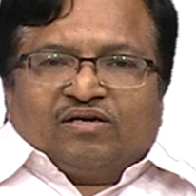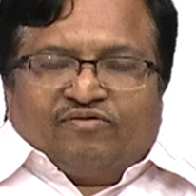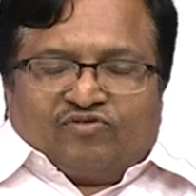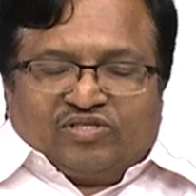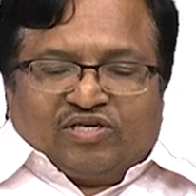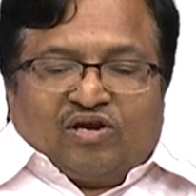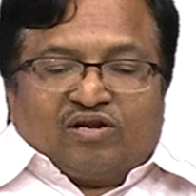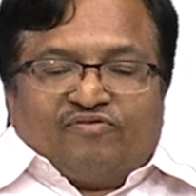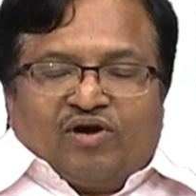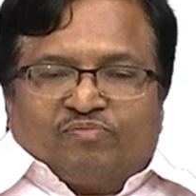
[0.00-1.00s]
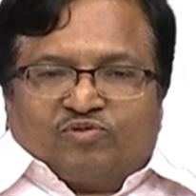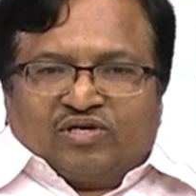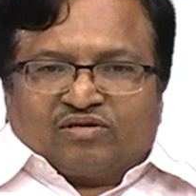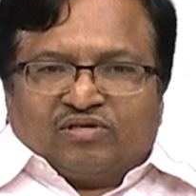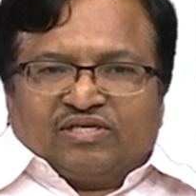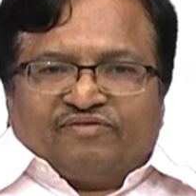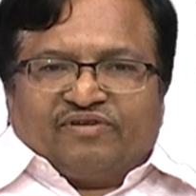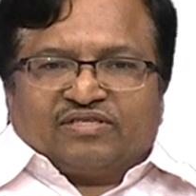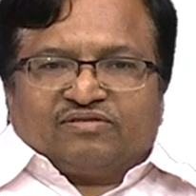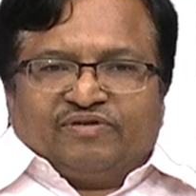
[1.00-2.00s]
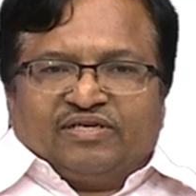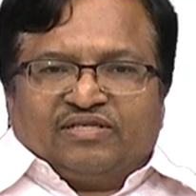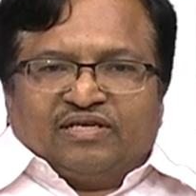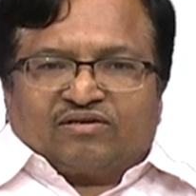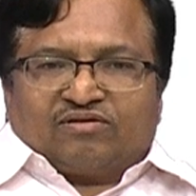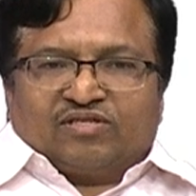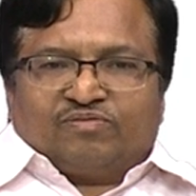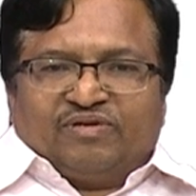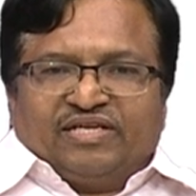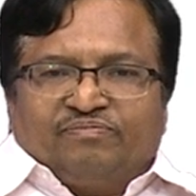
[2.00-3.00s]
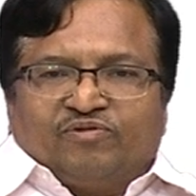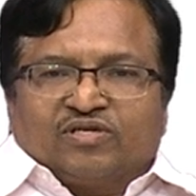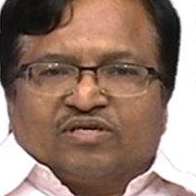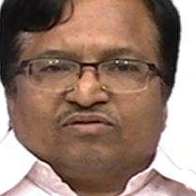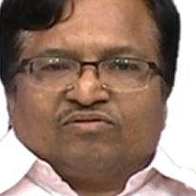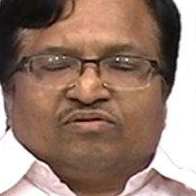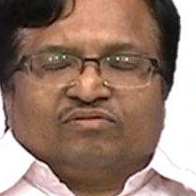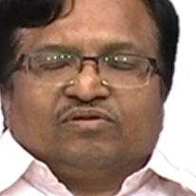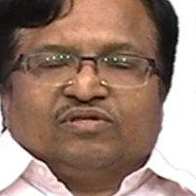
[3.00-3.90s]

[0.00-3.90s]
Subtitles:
Of course, there are a lot of optoelectronic effects where electrons play an important role.